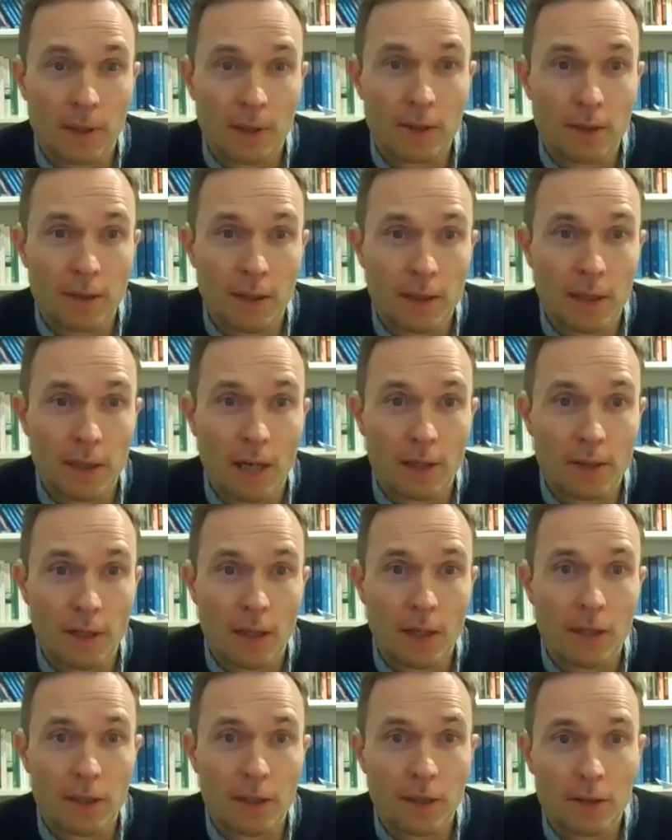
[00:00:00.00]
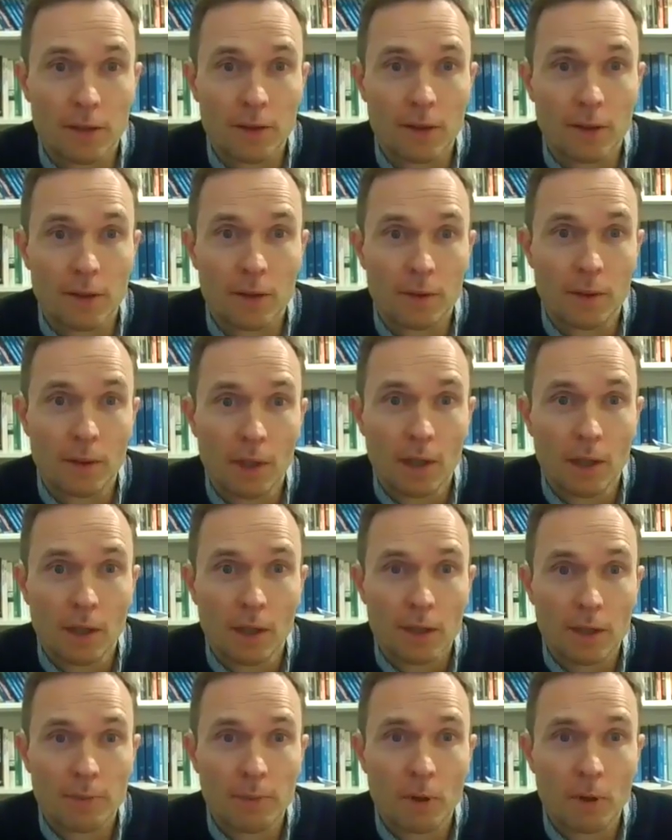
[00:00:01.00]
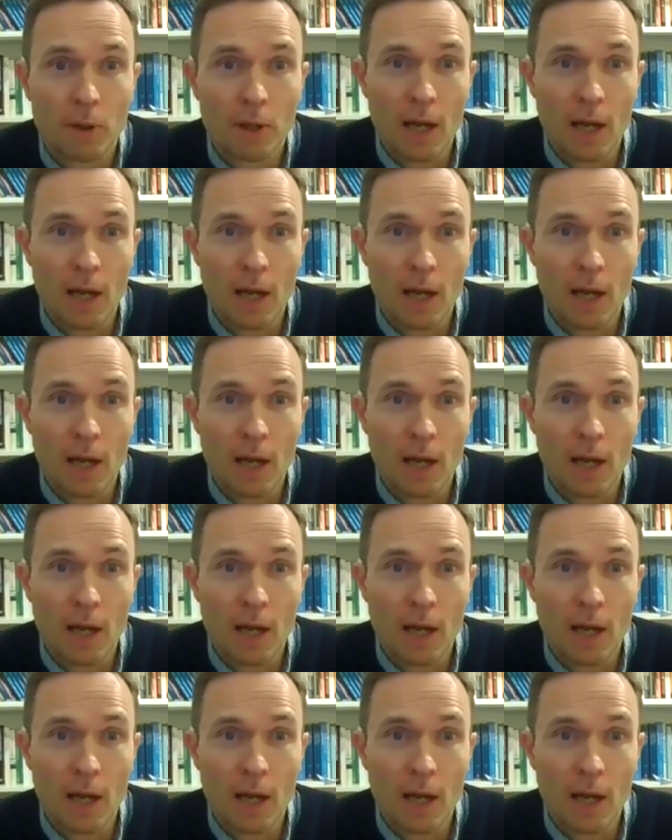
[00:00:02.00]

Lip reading: let's say, taxation. So small